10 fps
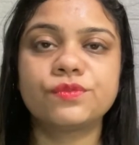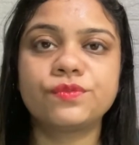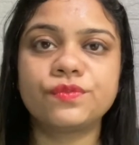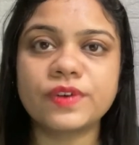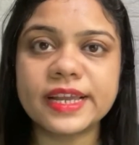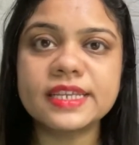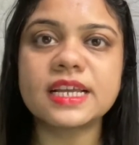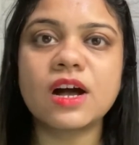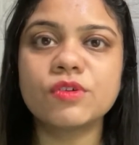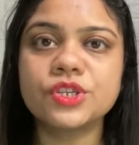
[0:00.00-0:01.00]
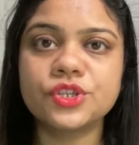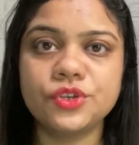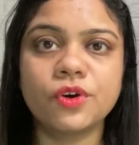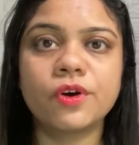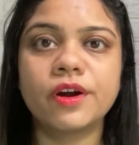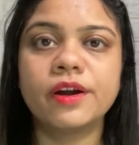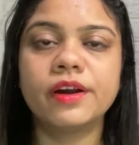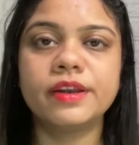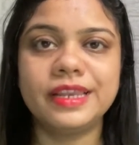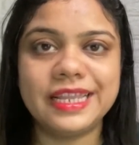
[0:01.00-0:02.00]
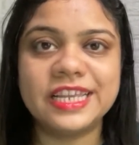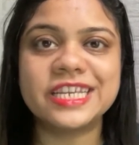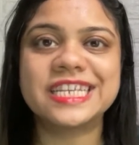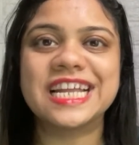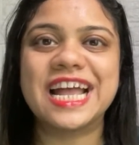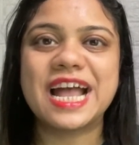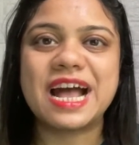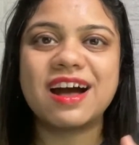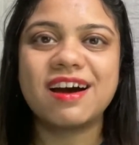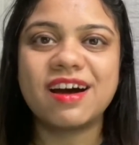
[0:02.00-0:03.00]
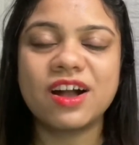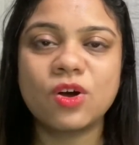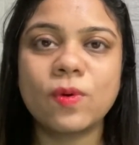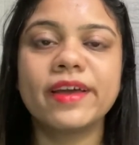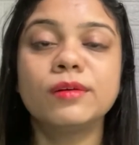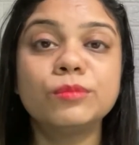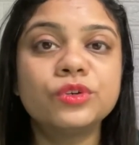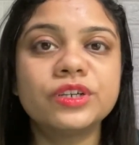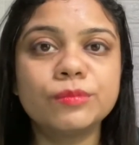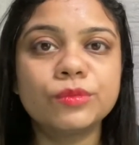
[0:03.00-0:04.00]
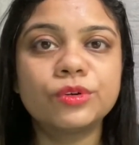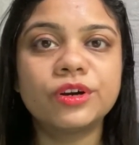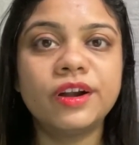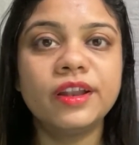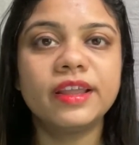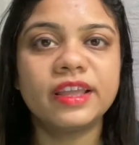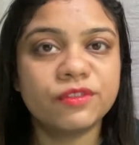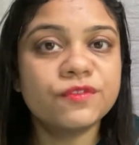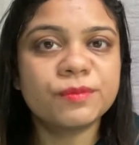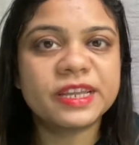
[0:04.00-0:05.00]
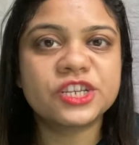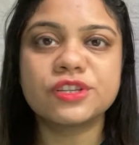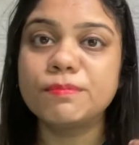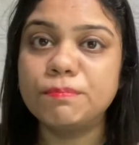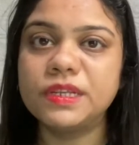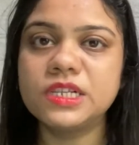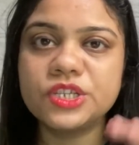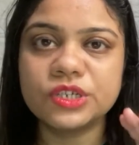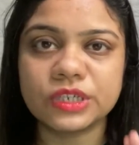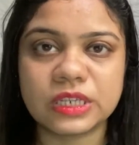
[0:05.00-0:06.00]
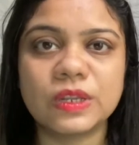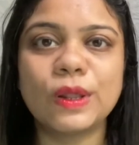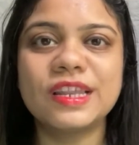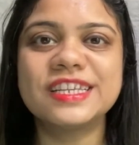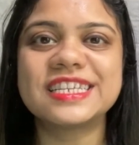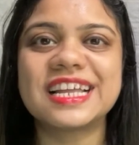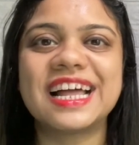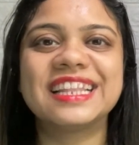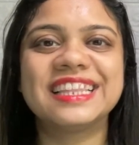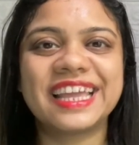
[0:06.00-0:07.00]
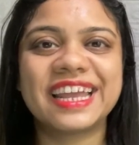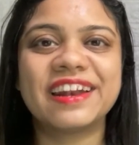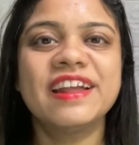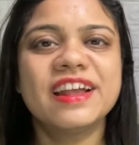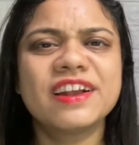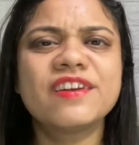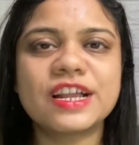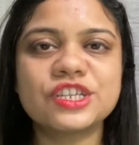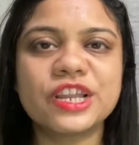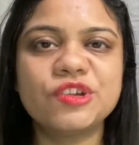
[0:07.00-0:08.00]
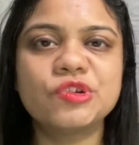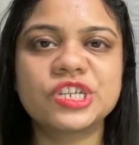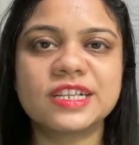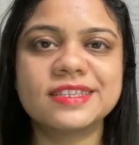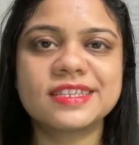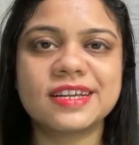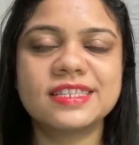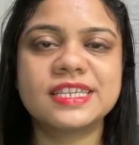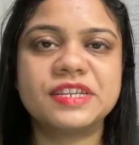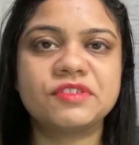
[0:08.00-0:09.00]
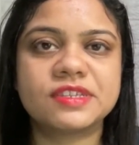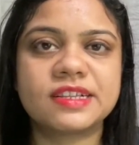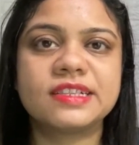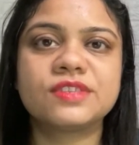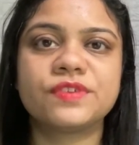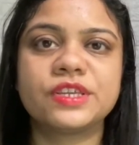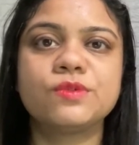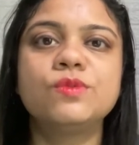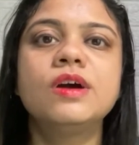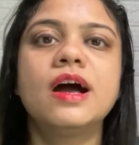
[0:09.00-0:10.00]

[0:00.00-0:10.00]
find out your niche acquire more and more information, build your knowledge, and there gradually you shall start seeing results where you